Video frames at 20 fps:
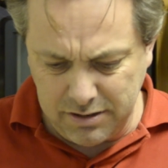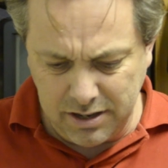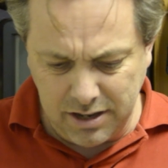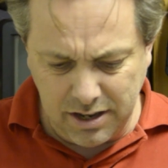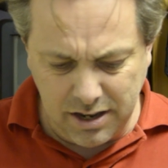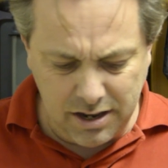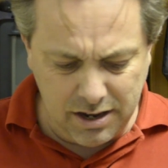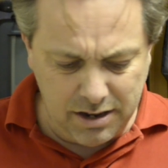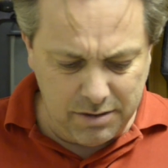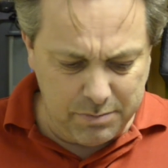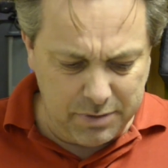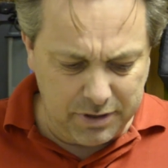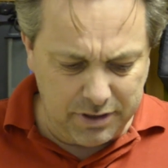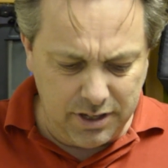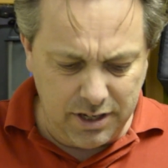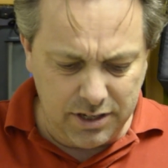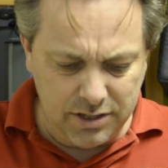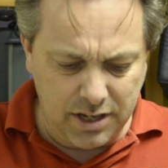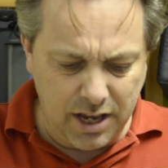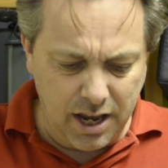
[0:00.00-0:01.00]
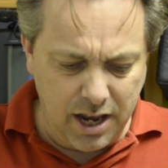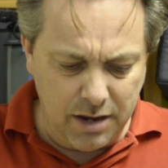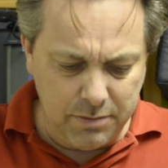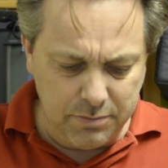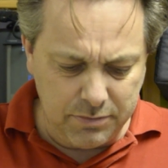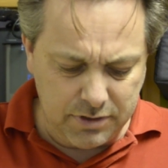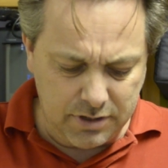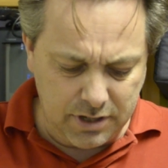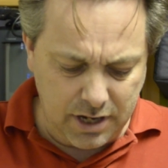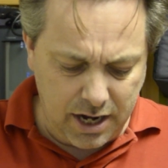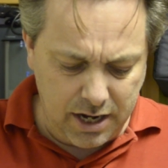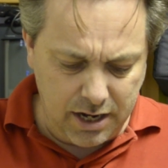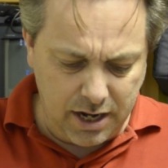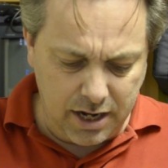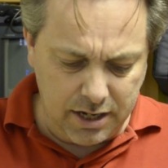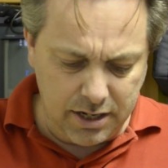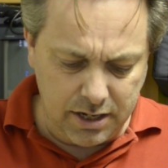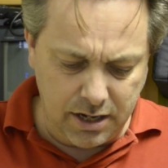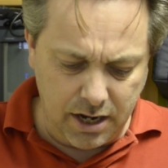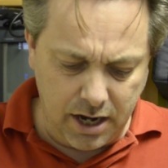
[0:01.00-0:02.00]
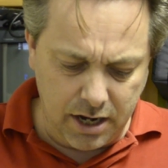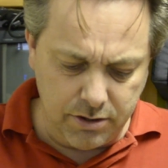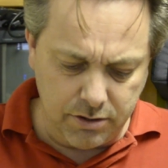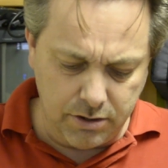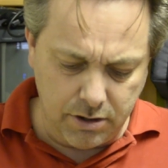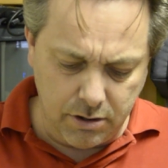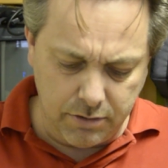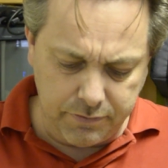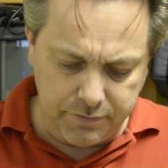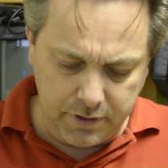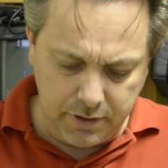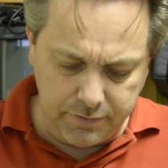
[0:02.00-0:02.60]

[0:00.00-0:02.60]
But these games, I don't know